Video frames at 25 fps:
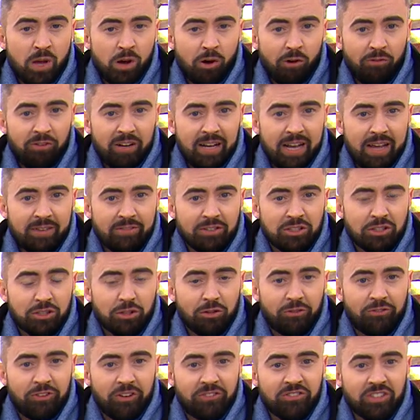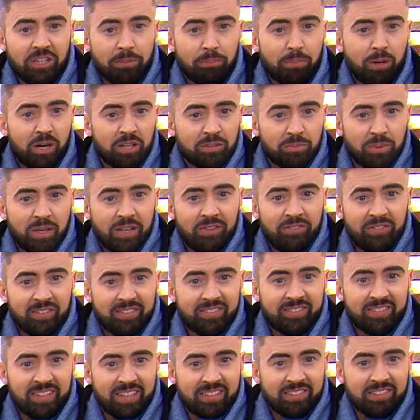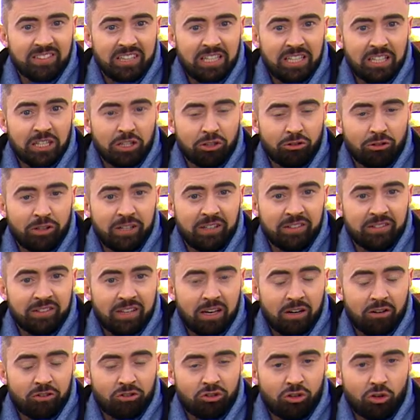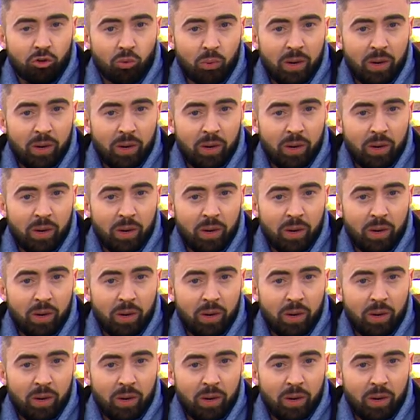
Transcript: of 11 to 15, possibly even 16 degrees there through